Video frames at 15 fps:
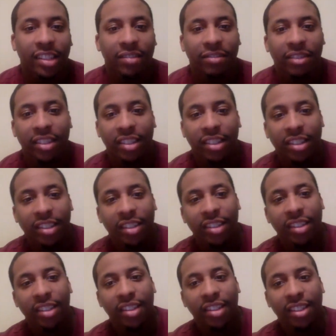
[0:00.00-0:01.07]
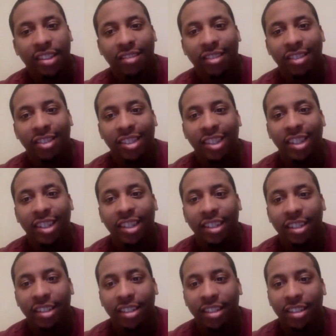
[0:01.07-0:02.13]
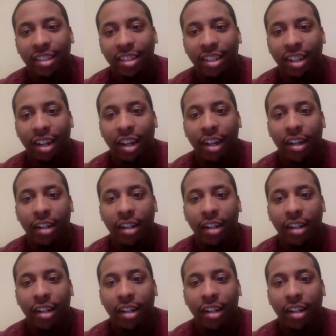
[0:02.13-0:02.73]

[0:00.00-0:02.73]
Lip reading: We'll see. Right. Moving on,